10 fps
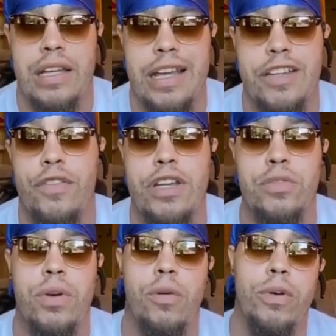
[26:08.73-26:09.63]
is
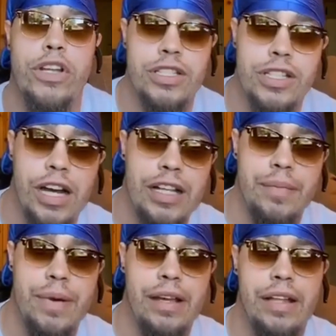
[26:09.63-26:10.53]
what we just talked
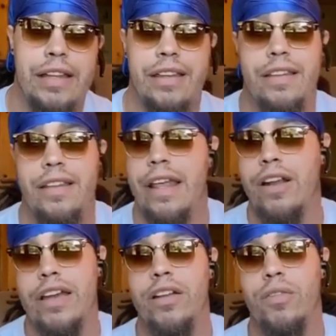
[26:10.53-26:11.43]
about. Like,
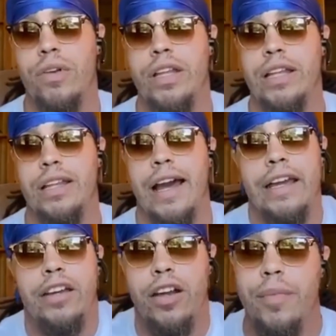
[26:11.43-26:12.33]
he don't really
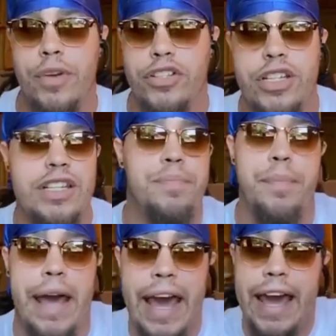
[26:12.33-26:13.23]
like her, but she's
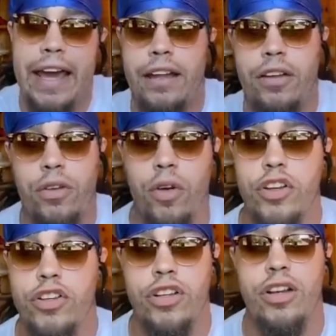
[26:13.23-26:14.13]
bad, or,
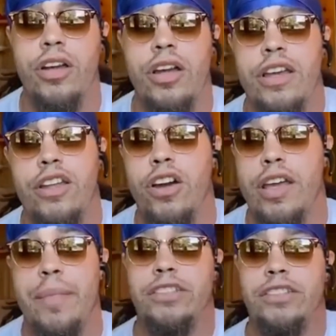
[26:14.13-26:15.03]
you know,
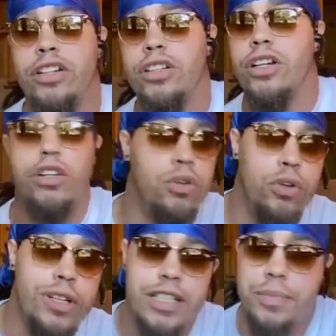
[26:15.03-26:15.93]
he makes her look
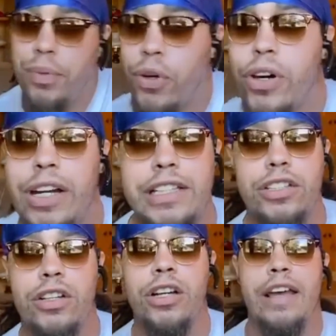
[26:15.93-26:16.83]
cool to his boys.
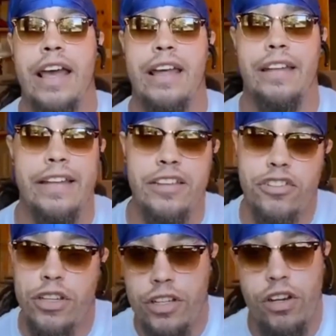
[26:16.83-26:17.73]
So, and
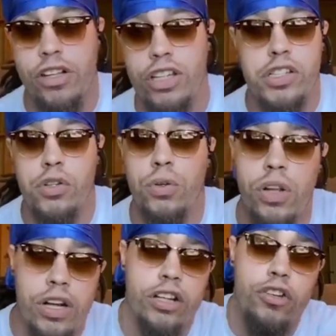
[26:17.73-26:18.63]
you know, it looks cool
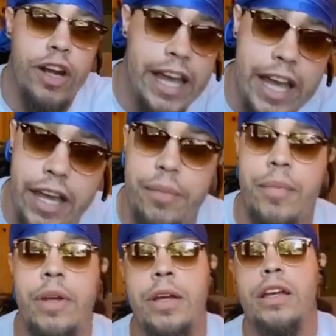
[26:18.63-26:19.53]
on the gram,
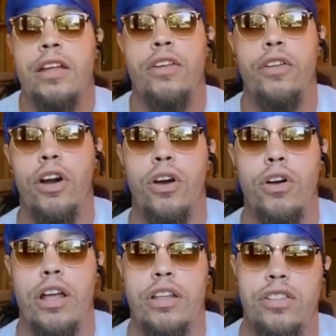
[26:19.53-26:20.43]
you
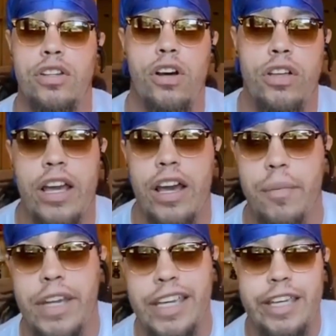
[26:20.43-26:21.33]
know, and so, yeah,
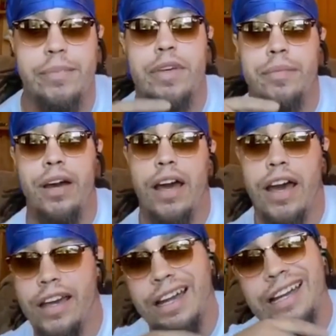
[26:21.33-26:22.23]
I'm gonna keep me
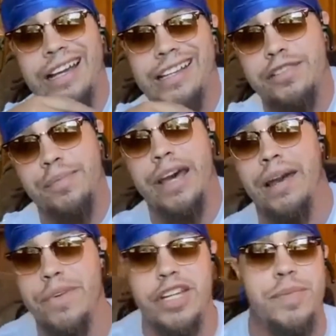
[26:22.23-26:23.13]
I got this
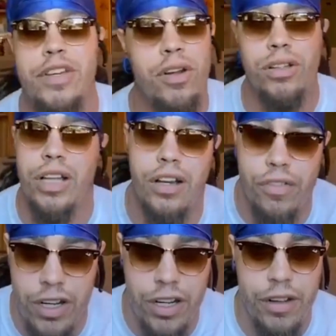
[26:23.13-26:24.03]
bad bitch, but you don't love
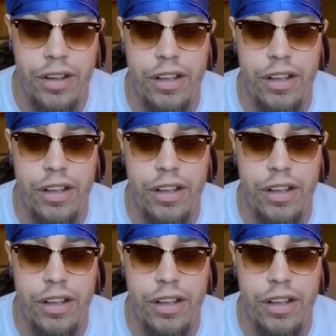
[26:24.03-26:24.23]
her,